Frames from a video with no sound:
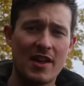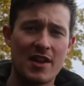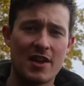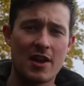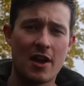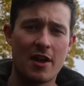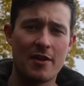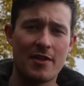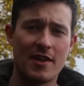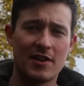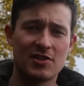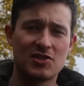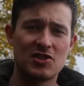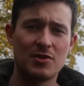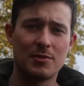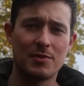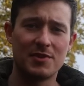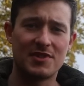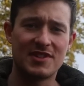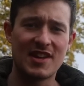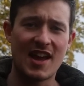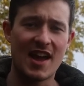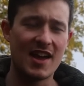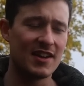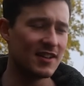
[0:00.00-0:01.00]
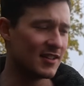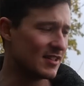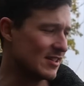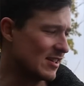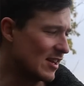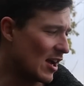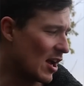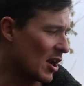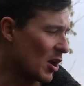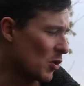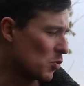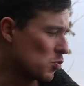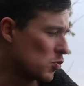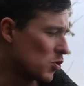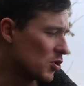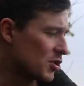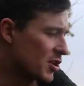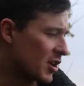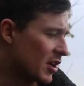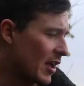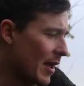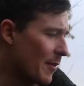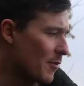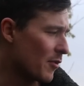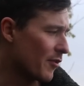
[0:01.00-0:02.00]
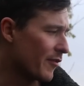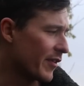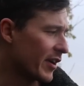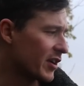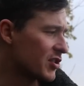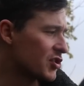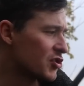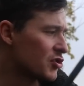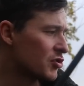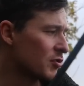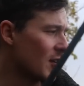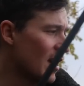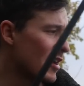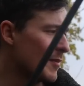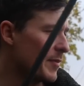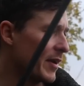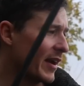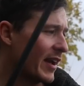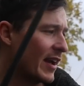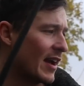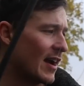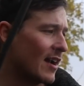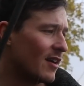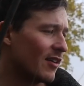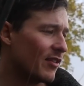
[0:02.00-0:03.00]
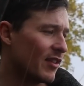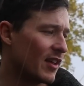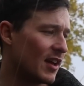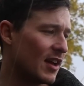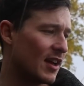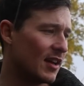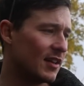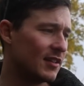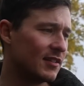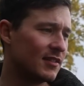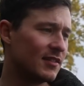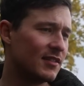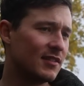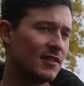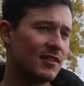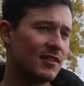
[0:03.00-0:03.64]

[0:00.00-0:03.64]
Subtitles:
there you go, that's number 10. And I would get my rig straight back out there,